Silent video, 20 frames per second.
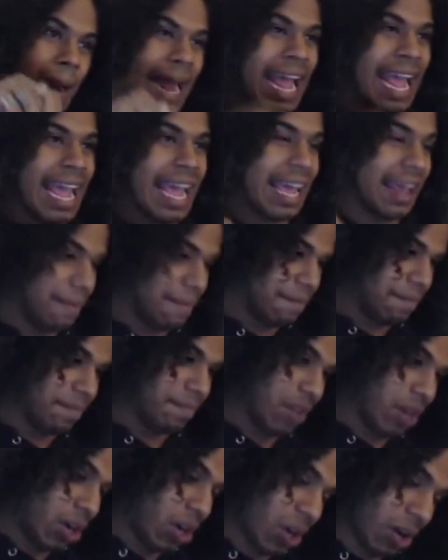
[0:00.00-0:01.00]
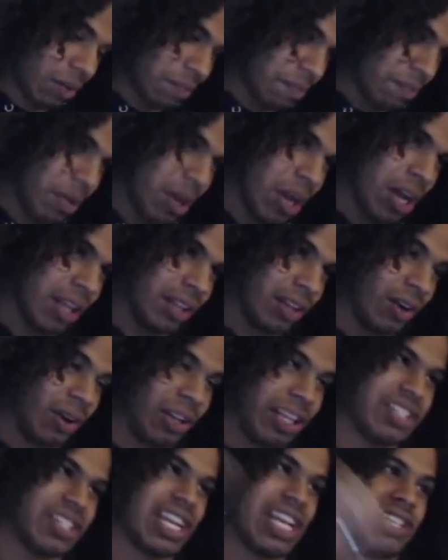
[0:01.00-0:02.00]
and her
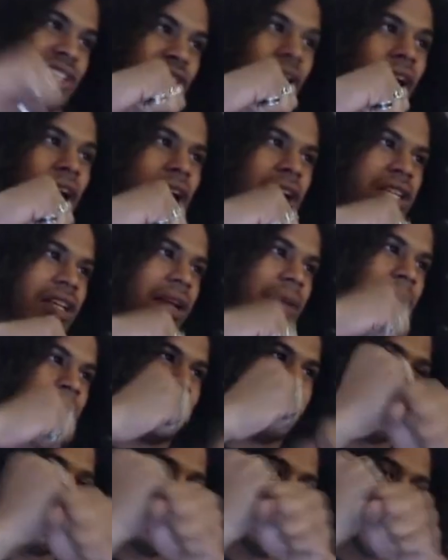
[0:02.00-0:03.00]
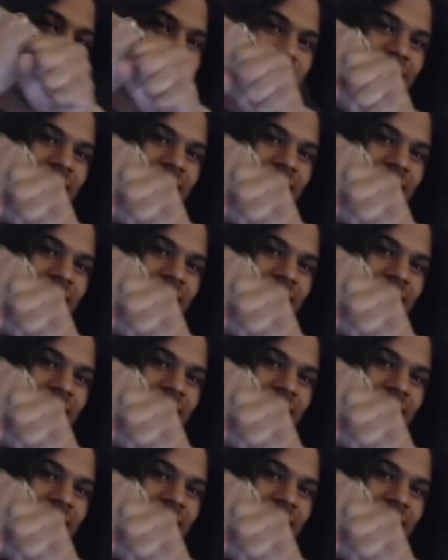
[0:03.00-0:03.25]
leash gets caught on something, but then